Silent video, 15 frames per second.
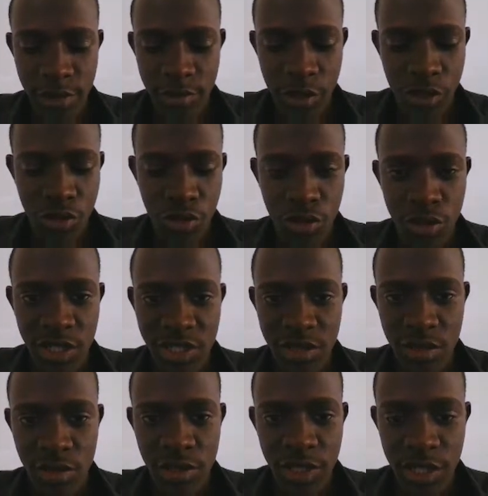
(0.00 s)
So I'm going to call
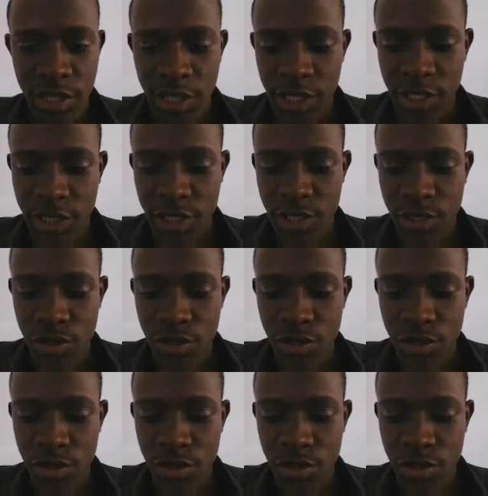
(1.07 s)
this login links.